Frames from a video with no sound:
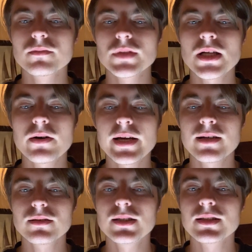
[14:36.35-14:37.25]
you know,
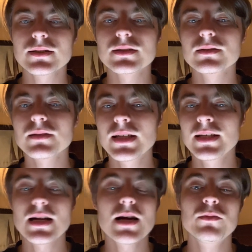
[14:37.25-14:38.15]
analytics,
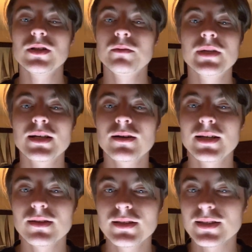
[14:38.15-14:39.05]
and I'm really big on
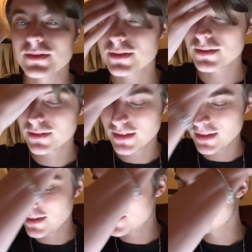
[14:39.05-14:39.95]
analytics,
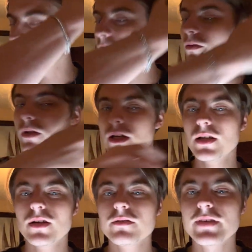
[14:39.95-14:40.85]
and so
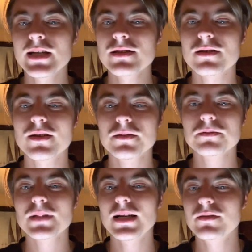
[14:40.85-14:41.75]
fans are
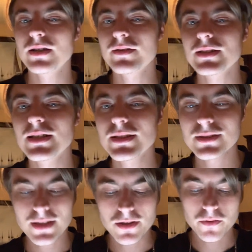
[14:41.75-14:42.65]
kind of everything.
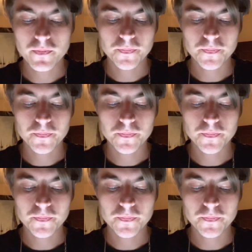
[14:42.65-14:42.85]
So